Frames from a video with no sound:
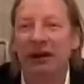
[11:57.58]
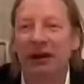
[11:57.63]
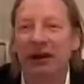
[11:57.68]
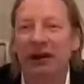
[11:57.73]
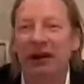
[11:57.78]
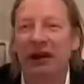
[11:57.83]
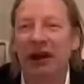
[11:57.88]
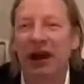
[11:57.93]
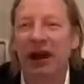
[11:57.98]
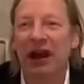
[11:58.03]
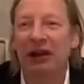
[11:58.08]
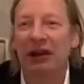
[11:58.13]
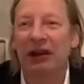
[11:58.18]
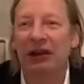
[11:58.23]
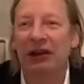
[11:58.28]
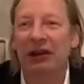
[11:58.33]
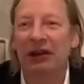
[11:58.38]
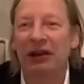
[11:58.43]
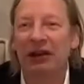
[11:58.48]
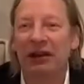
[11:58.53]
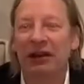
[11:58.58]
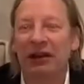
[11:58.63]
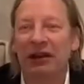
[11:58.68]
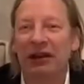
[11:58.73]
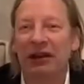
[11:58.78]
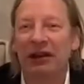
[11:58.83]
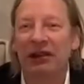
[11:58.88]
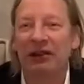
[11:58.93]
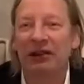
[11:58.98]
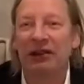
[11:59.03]
than knowledge,
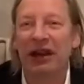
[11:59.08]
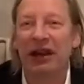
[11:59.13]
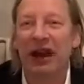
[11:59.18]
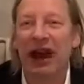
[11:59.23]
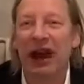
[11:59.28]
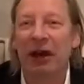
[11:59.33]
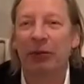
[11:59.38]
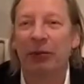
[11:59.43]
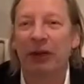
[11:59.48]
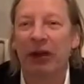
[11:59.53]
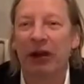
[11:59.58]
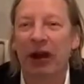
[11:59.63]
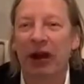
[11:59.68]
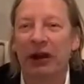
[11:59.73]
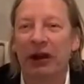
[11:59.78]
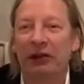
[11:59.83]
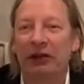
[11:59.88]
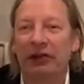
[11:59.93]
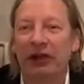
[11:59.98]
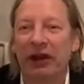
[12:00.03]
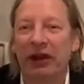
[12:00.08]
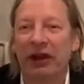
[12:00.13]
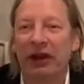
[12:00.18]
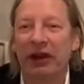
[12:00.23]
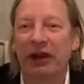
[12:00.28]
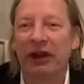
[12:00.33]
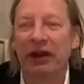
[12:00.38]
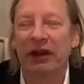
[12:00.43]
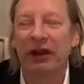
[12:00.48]
said Albert Einstein.